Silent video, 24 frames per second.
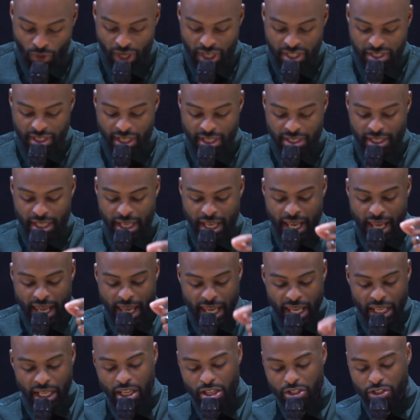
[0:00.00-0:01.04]
It says,
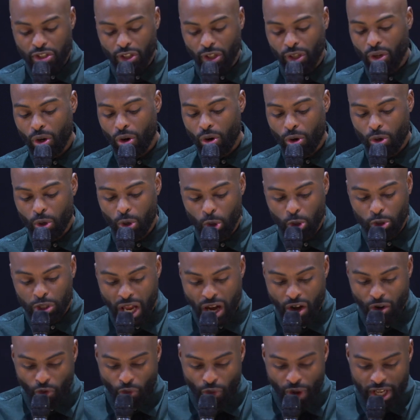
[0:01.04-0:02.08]
it is the Lord who
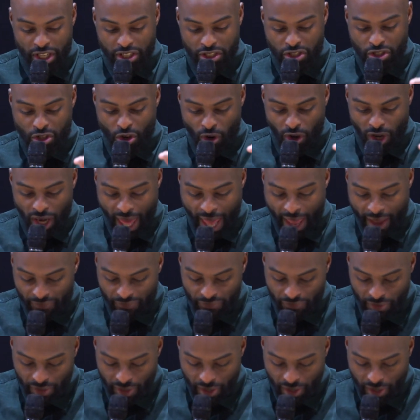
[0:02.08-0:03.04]
directs your life.